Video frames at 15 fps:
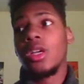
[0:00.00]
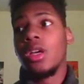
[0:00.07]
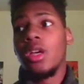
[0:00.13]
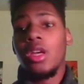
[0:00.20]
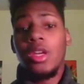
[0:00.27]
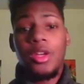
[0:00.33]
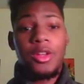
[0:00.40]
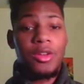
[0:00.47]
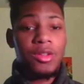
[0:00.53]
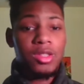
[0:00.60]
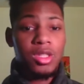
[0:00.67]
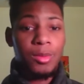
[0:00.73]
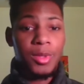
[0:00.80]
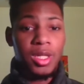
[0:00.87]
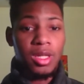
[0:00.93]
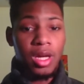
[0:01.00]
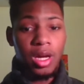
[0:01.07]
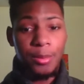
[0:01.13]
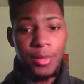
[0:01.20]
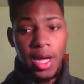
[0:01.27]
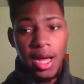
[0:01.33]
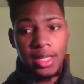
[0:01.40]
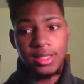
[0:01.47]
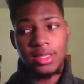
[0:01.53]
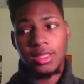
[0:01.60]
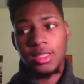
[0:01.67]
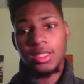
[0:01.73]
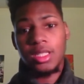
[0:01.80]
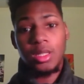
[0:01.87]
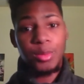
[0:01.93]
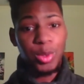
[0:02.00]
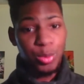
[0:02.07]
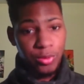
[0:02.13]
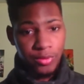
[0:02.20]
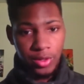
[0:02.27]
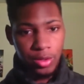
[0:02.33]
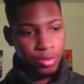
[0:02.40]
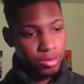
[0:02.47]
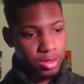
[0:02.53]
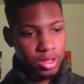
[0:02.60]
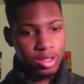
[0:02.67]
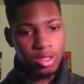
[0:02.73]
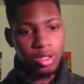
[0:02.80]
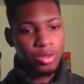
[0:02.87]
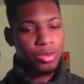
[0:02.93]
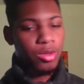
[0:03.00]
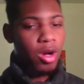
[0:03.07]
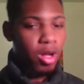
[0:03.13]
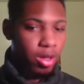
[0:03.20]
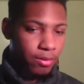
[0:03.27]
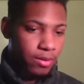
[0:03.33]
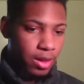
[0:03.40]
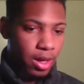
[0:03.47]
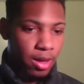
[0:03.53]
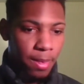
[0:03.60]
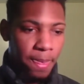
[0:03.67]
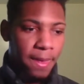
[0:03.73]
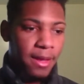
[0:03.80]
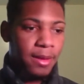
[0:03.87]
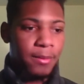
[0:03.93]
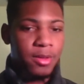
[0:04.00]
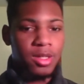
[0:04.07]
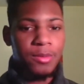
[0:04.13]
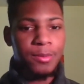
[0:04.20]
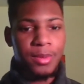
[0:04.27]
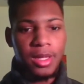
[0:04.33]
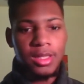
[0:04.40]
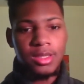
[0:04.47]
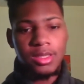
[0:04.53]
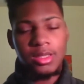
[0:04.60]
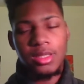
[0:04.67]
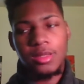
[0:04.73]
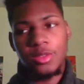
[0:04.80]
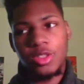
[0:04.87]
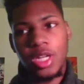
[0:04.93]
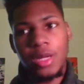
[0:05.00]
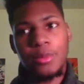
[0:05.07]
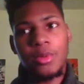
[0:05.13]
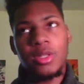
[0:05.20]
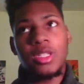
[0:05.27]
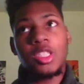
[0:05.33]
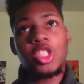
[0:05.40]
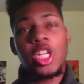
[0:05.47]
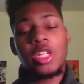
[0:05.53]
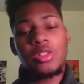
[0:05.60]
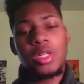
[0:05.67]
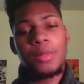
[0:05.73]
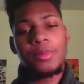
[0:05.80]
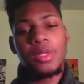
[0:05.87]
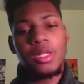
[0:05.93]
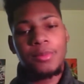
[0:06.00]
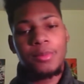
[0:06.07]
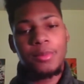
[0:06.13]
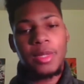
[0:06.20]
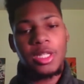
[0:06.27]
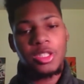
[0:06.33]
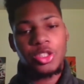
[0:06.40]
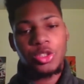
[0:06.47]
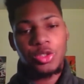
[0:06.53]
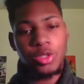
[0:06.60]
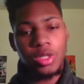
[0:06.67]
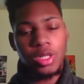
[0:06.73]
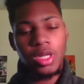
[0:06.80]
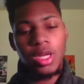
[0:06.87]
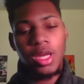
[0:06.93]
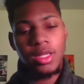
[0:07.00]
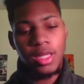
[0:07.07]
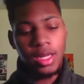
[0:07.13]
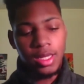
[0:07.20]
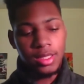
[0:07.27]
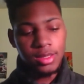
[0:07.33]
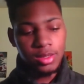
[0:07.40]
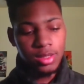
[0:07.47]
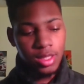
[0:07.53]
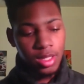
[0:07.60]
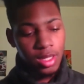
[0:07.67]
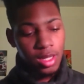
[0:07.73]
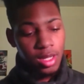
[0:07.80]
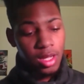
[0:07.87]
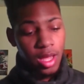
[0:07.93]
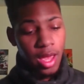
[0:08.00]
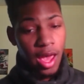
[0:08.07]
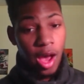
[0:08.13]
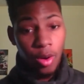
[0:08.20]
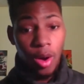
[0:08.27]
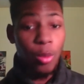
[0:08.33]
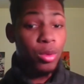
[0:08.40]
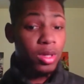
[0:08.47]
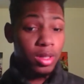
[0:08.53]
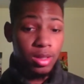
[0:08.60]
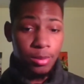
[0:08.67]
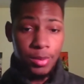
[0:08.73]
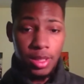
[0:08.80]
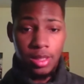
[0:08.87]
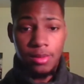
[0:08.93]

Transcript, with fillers: You know, it's gonna be unboxings, it's gonna be reviews, it's gonna do all of that. And I'm gonna basically try to bring this channel up and make sure that it's how I want it to be.